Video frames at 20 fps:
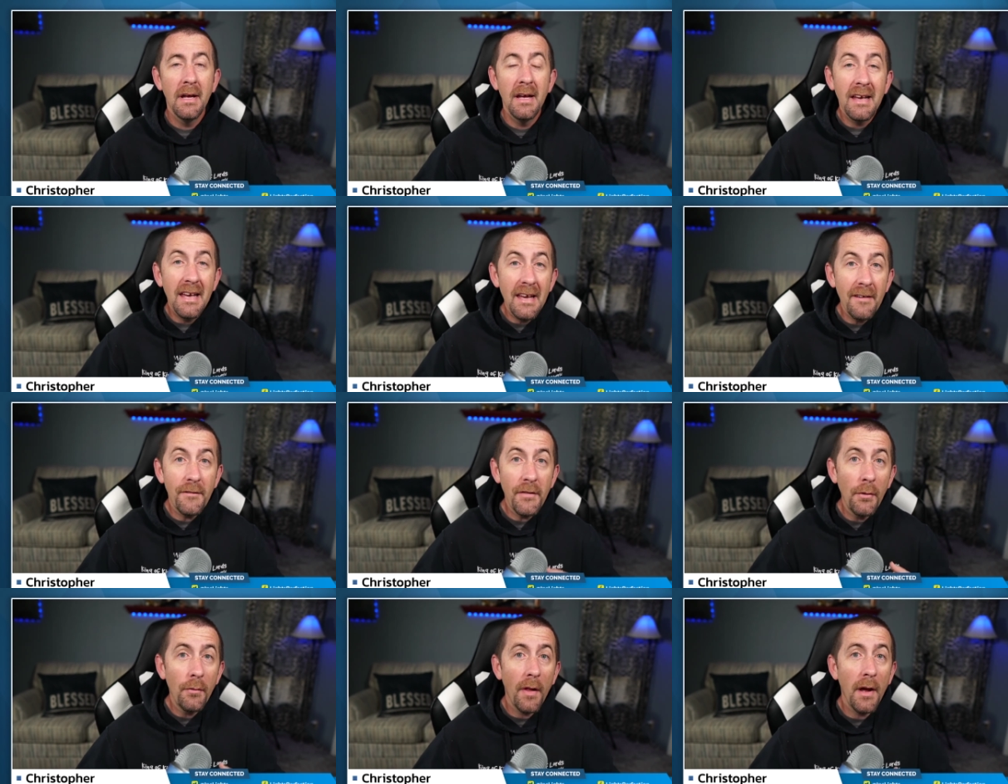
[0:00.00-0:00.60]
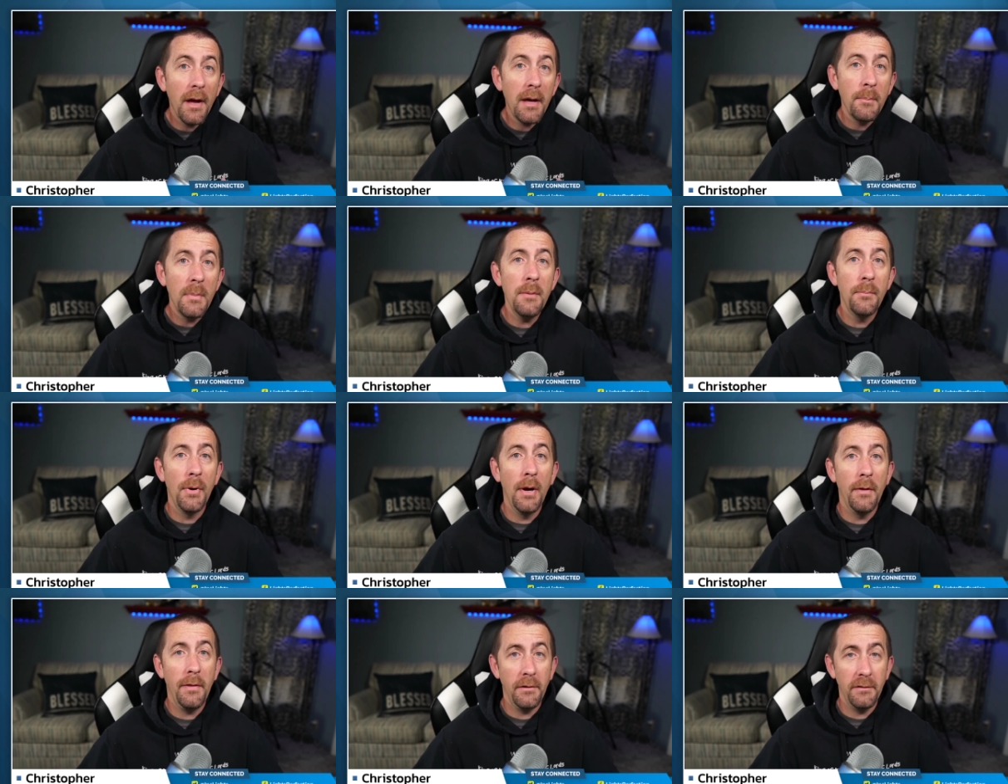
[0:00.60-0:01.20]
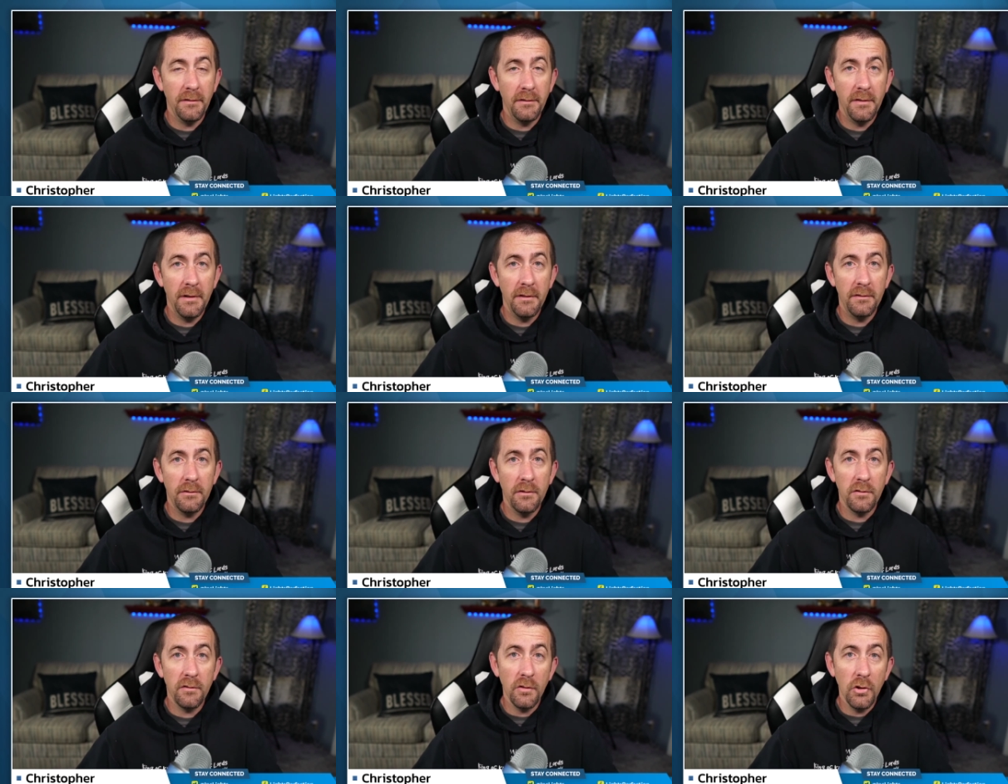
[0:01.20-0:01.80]
If you're like me, brothers and
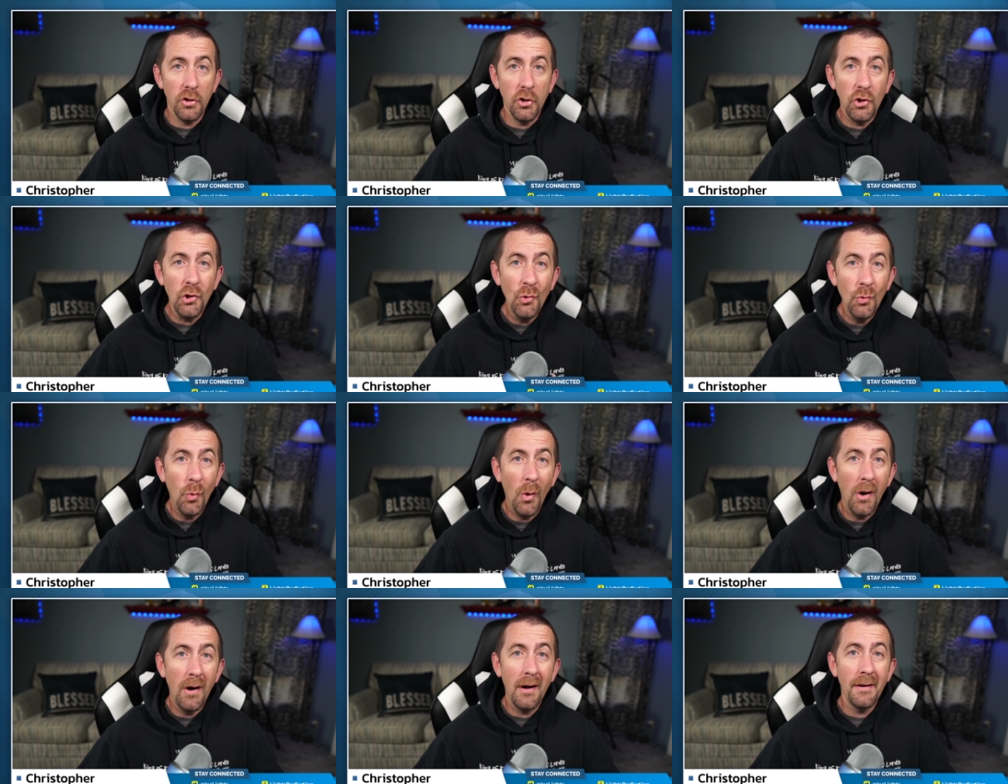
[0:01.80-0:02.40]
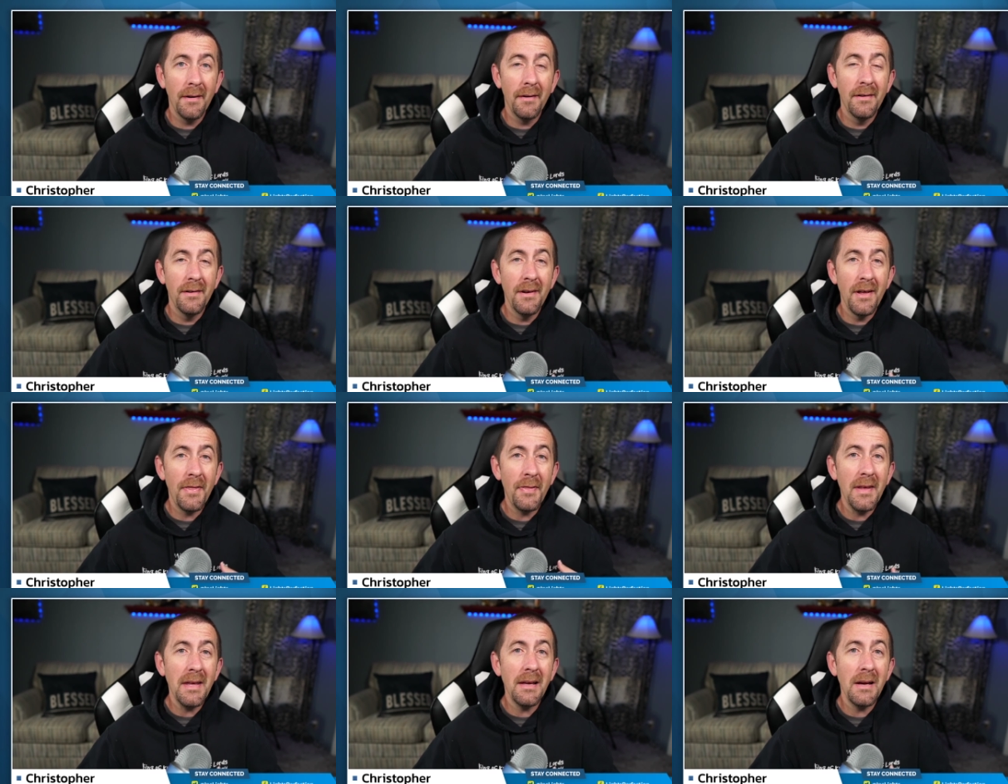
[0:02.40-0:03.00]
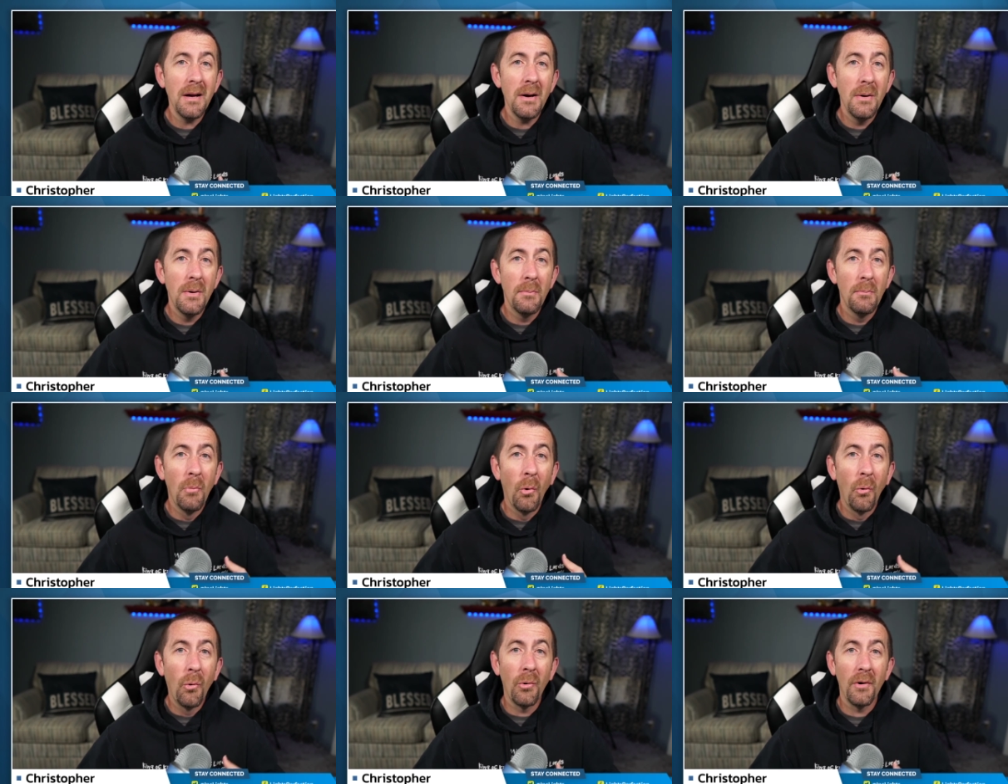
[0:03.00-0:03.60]
sisters, you want nothing
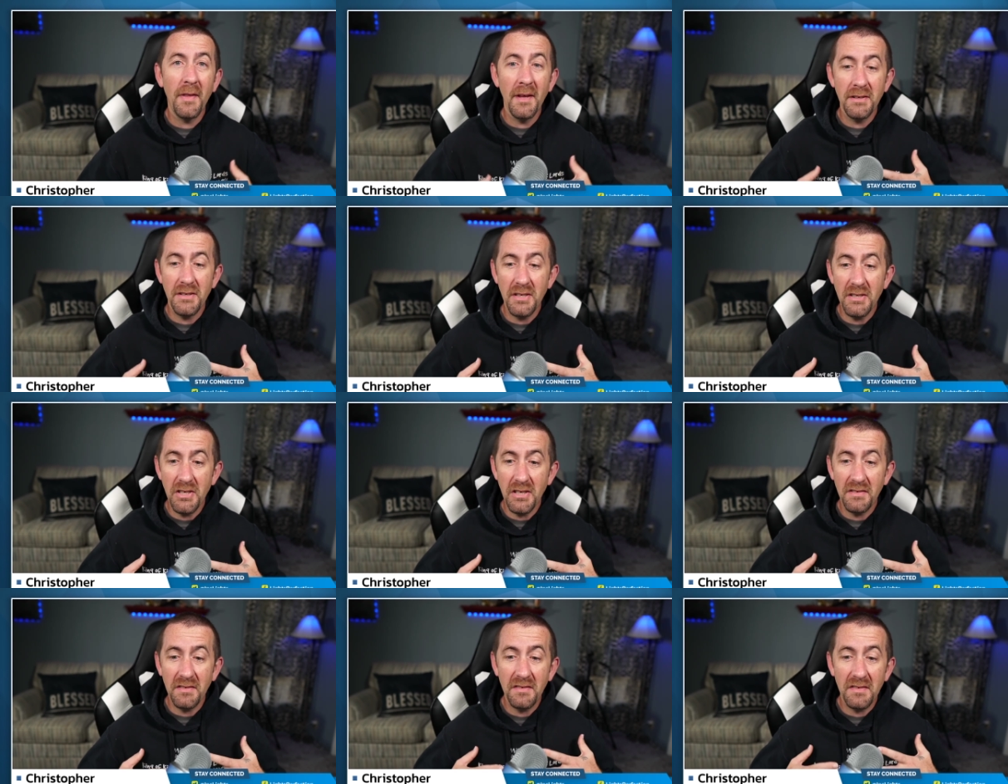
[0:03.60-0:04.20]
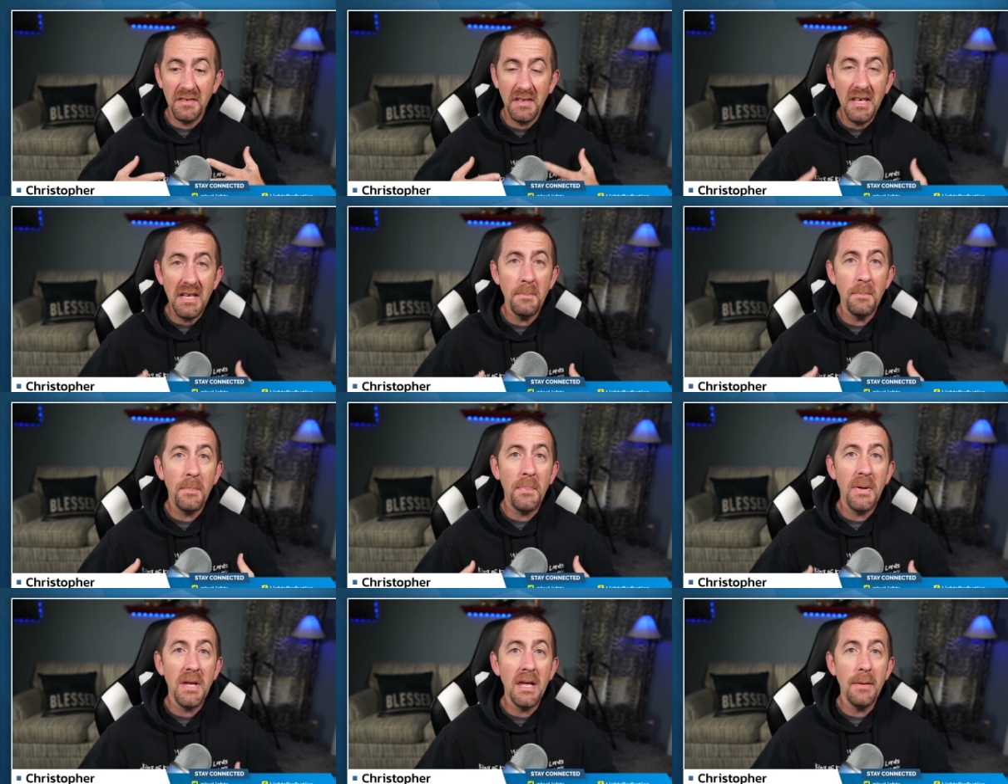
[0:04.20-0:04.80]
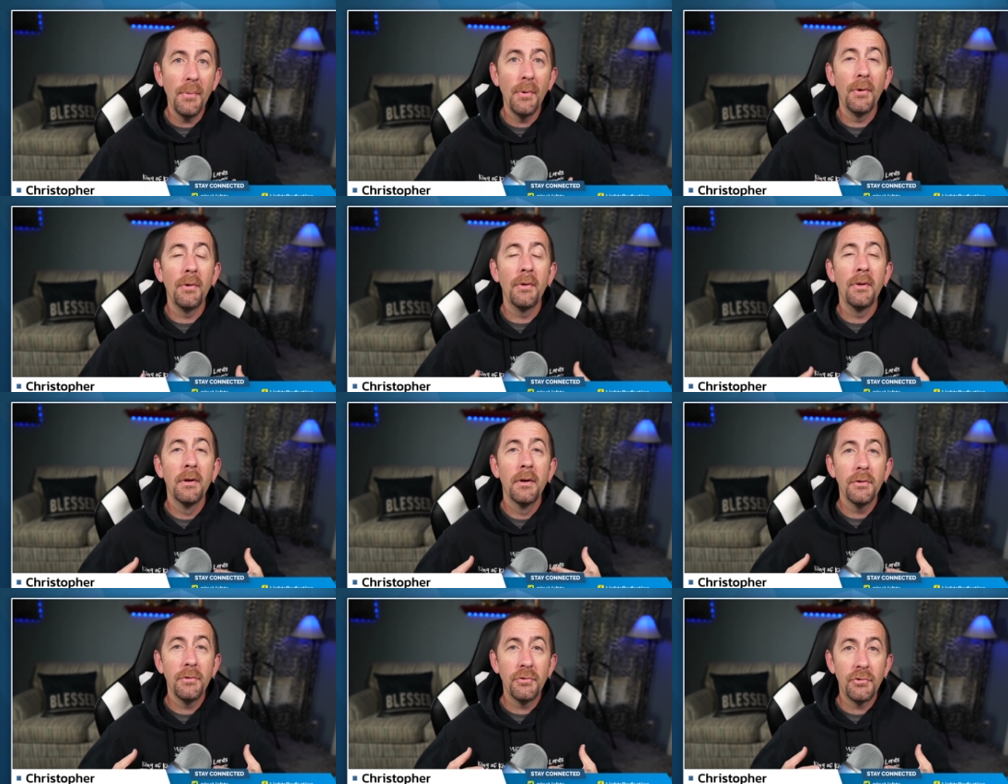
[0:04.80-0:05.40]
more than to just see people
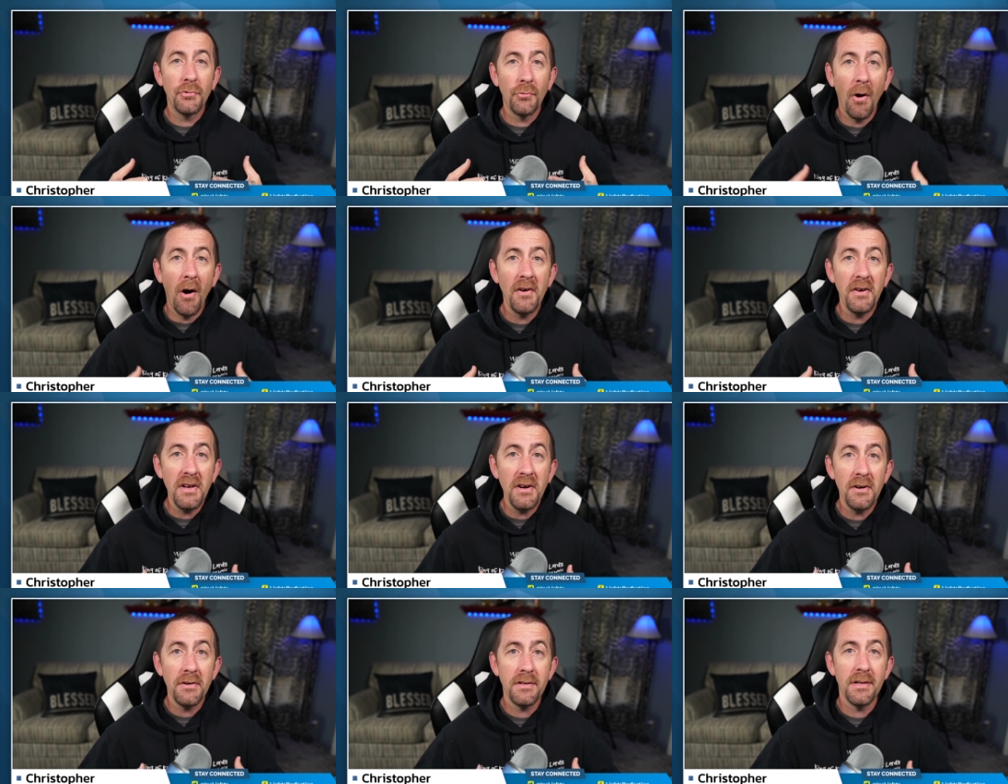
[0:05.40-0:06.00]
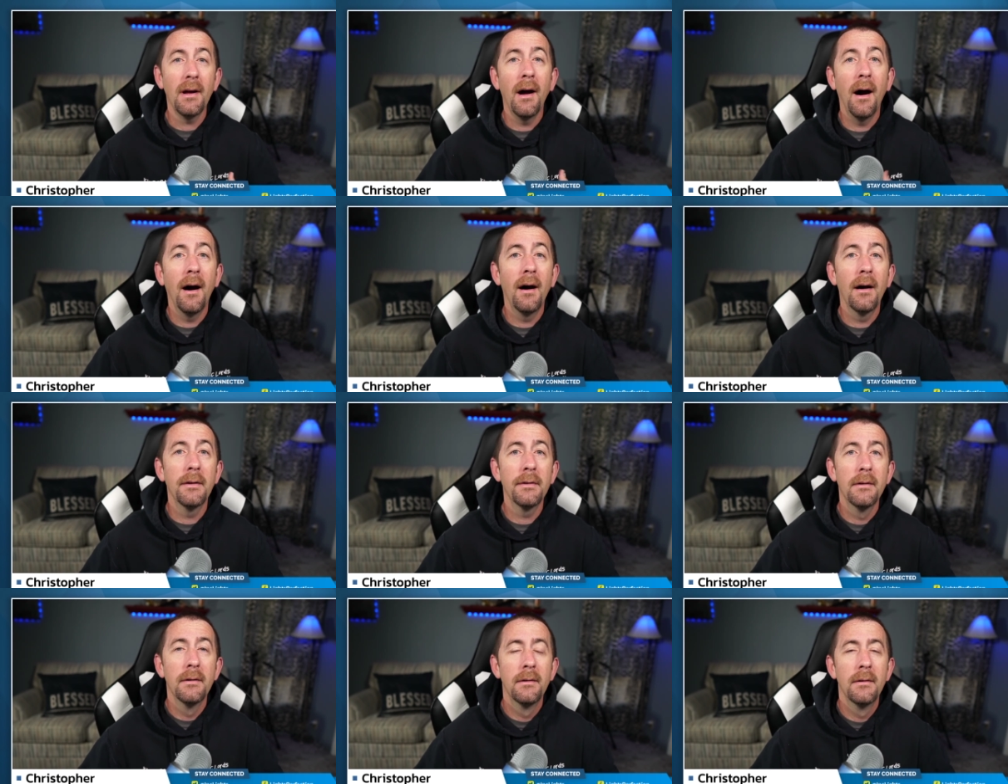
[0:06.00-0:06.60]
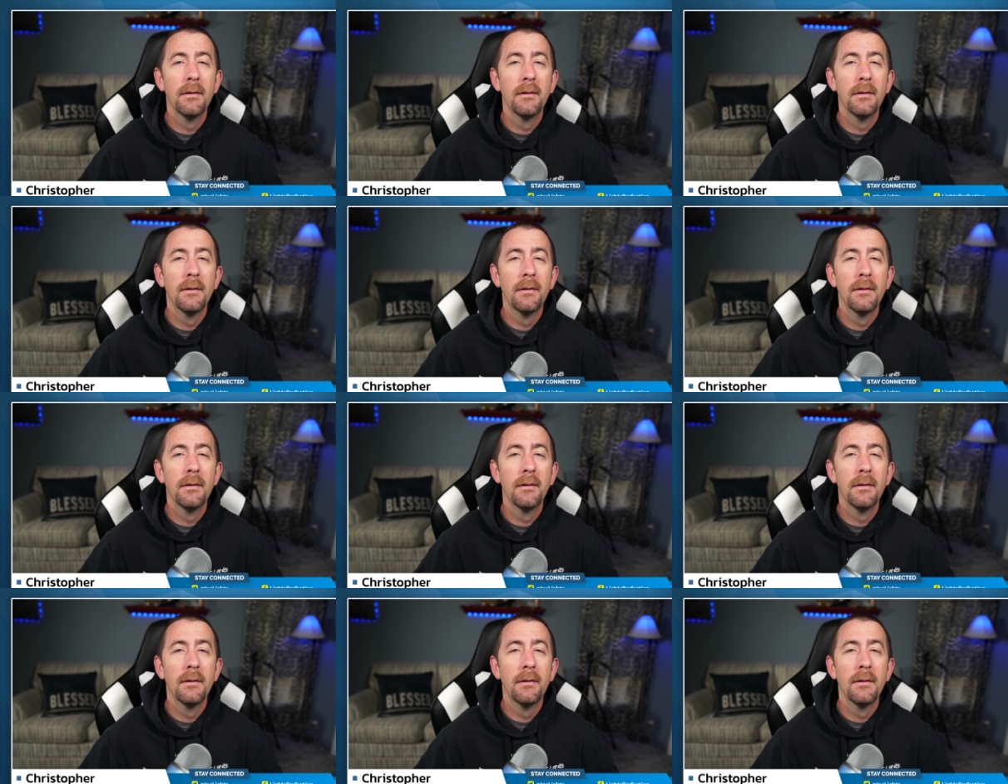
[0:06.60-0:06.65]
draw near to God.